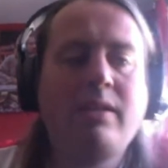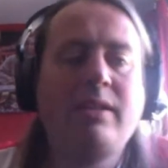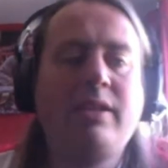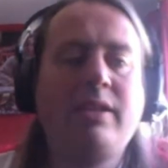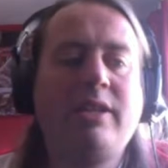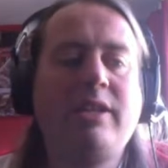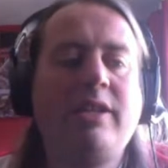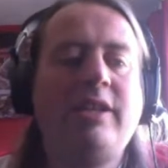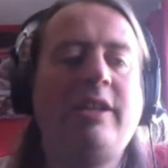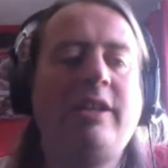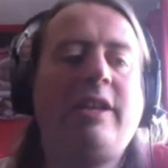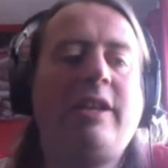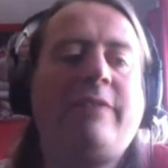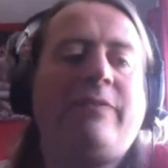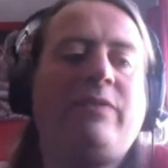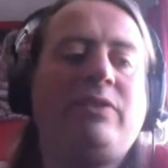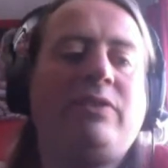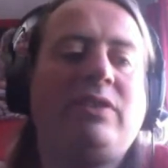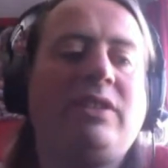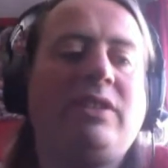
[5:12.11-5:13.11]
if
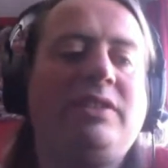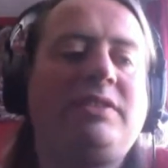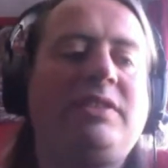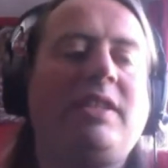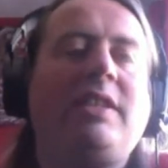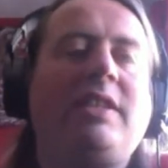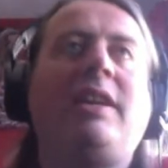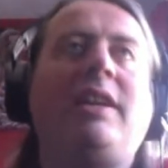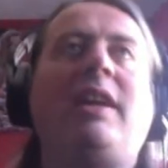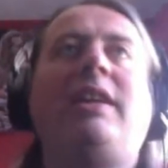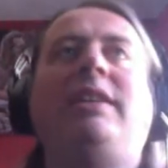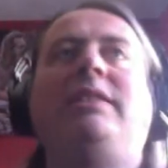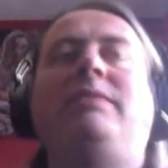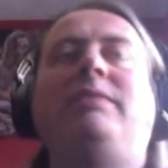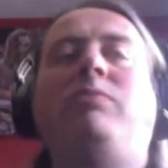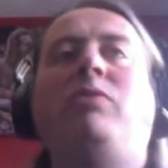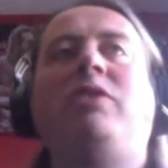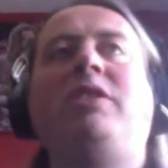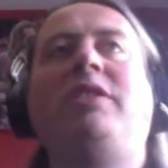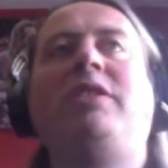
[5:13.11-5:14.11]
let's say
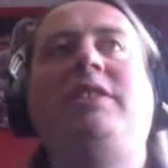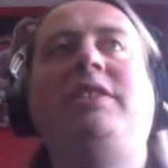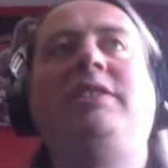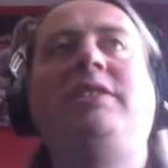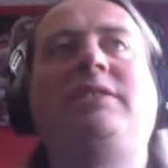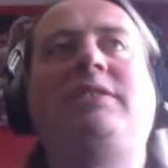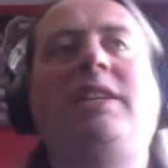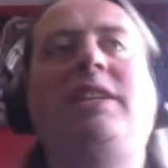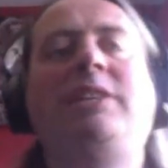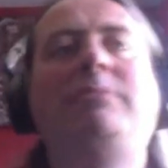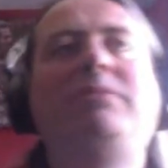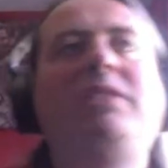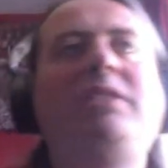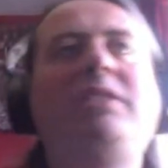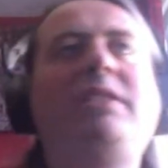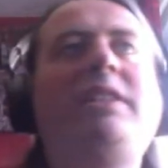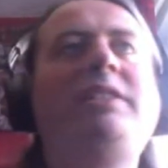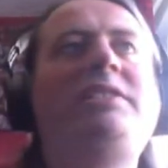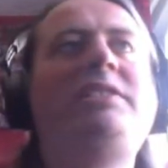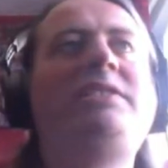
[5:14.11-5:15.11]
one of these teams,
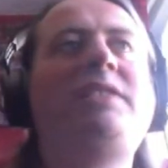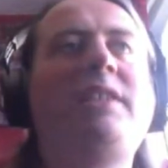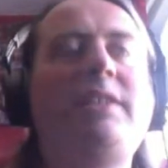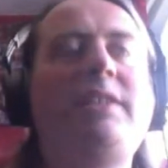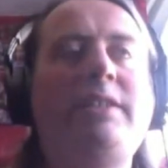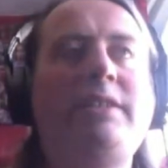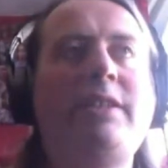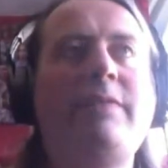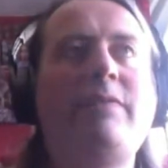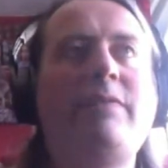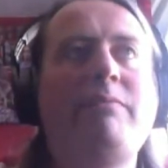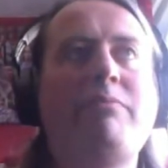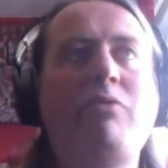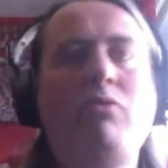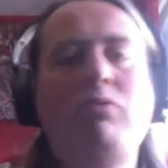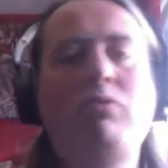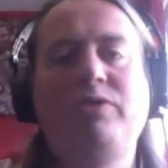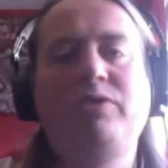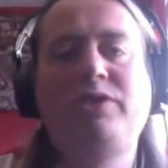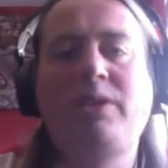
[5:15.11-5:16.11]
let's say
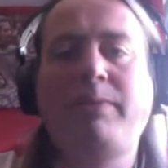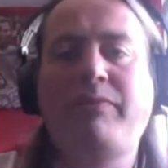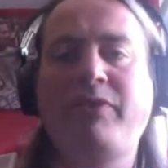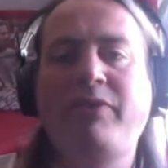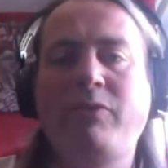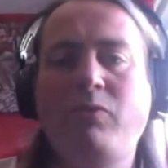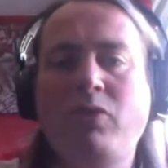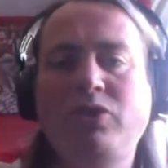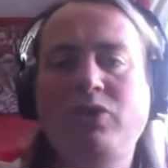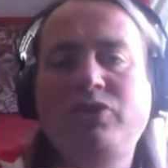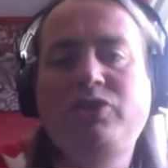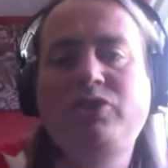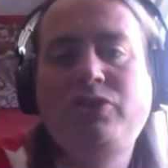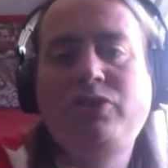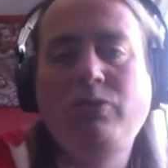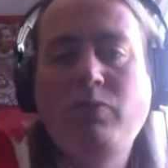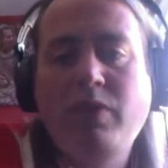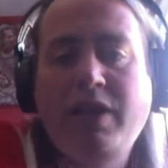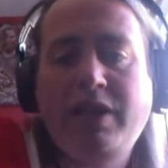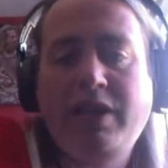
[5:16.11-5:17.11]
Liverpool or something, was to
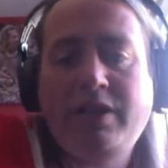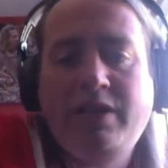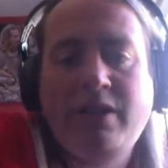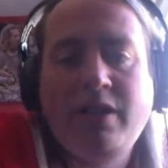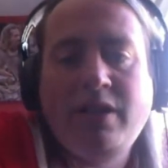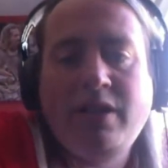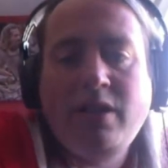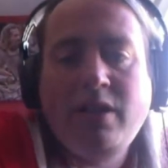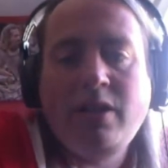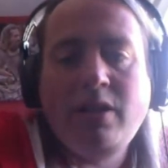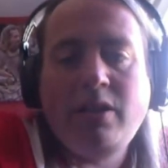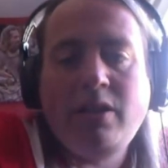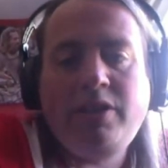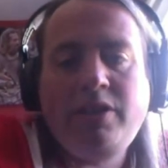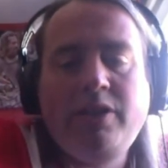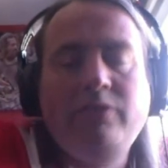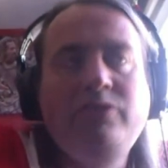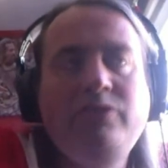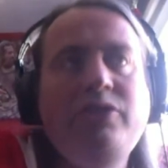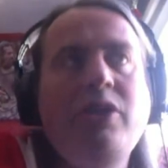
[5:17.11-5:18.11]
win,
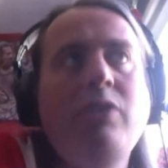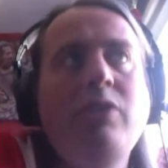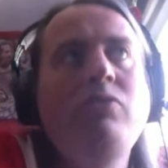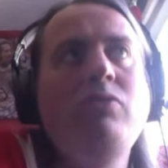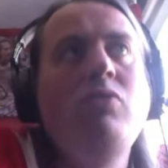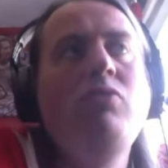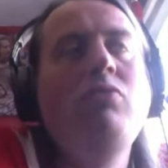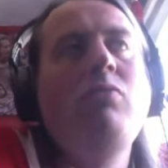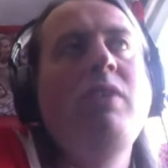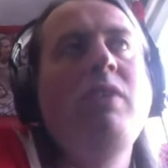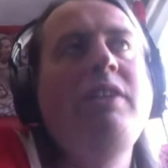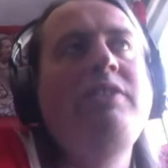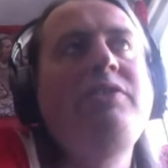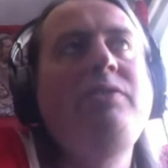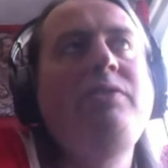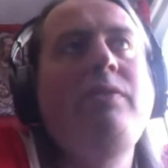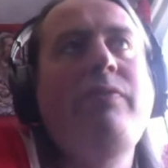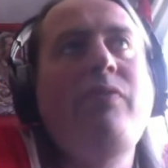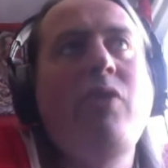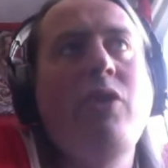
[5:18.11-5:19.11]
go all the way to
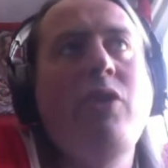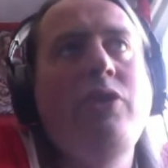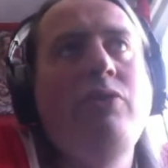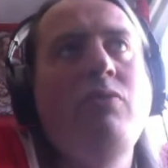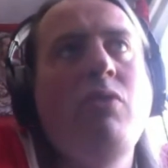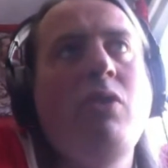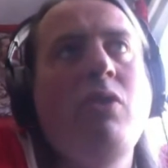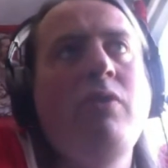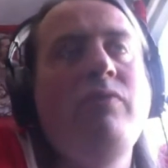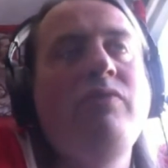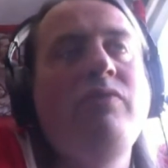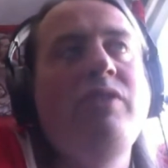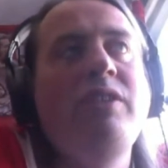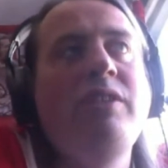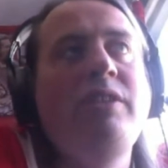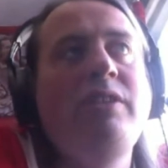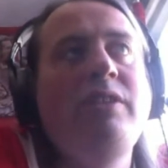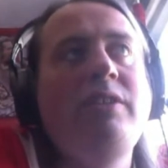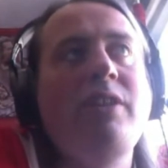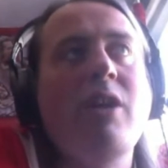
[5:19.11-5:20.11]
the final of
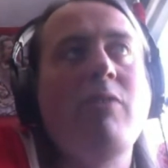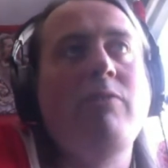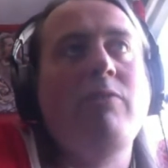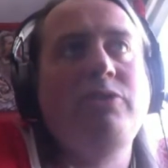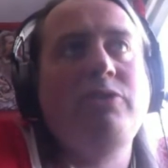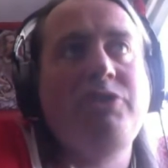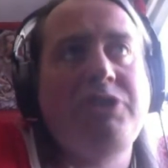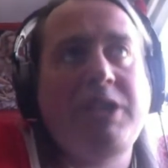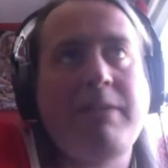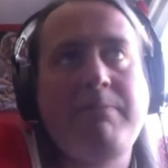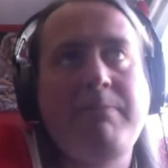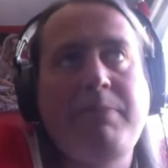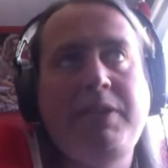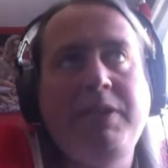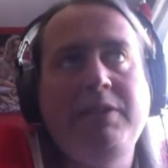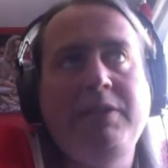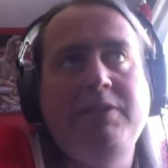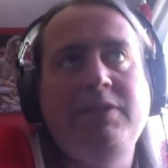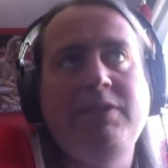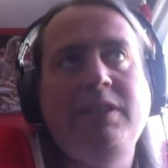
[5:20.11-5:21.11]
the current
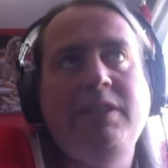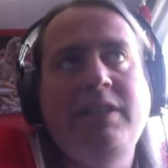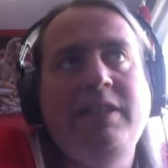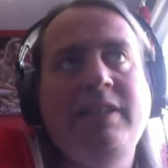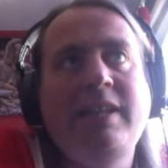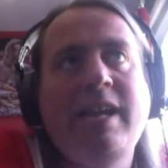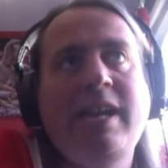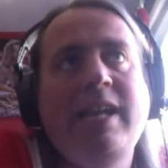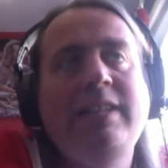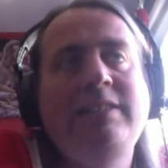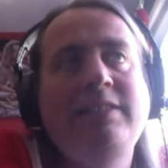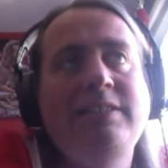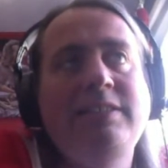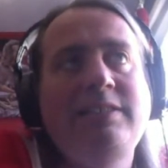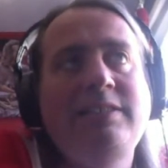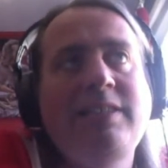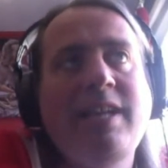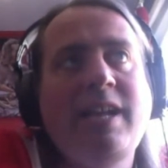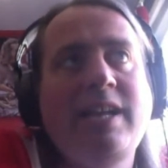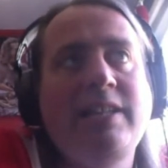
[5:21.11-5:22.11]
Champions League as it
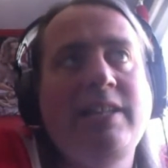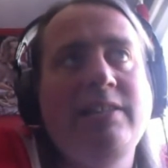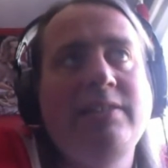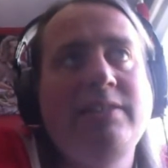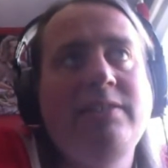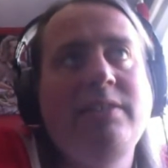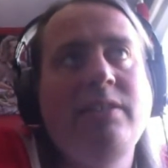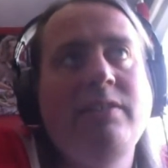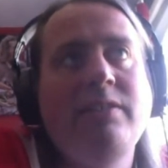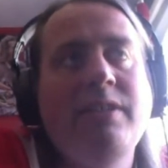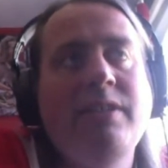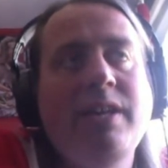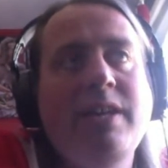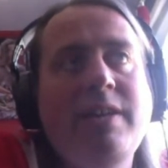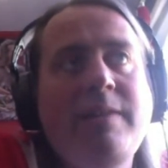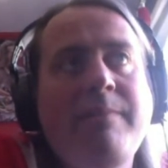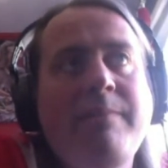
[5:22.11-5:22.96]
stands, okay?